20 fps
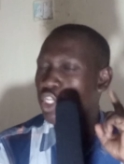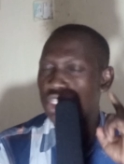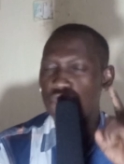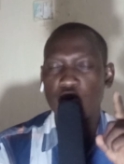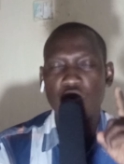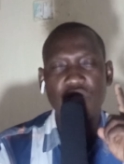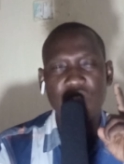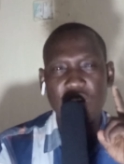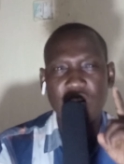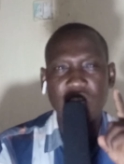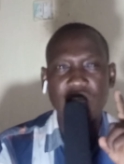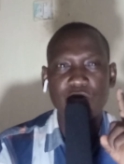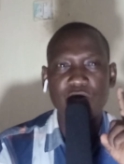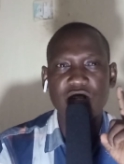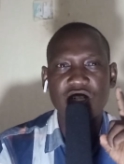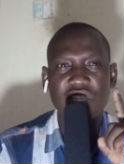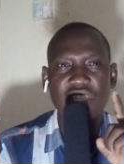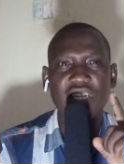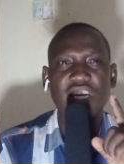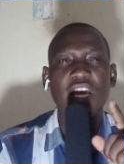during that
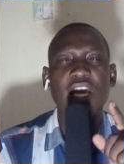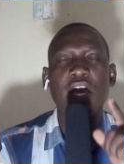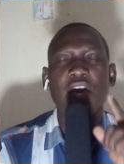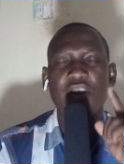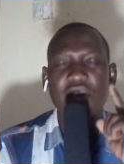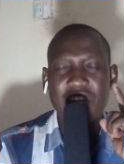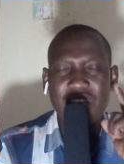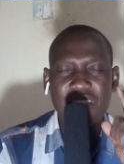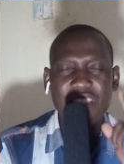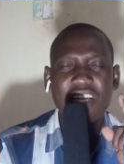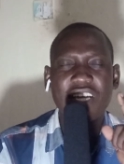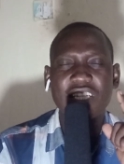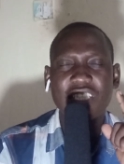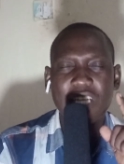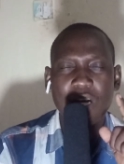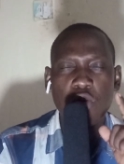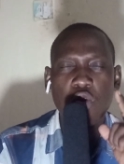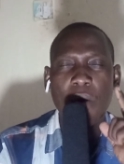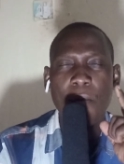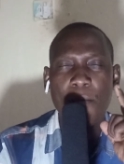meeting rigathi
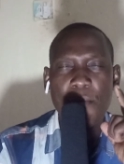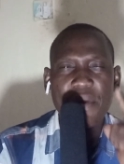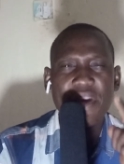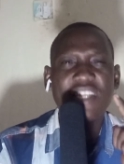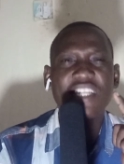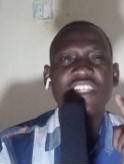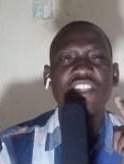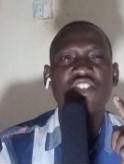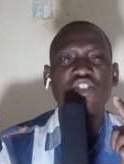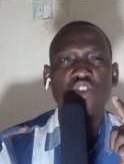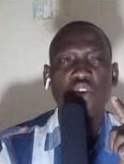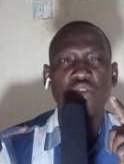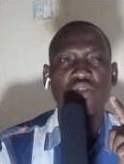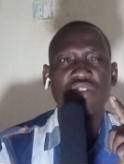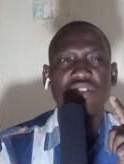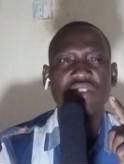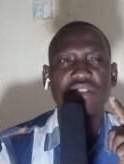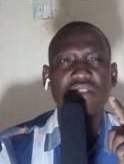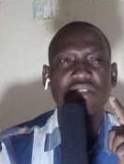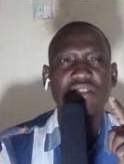gachagua made it known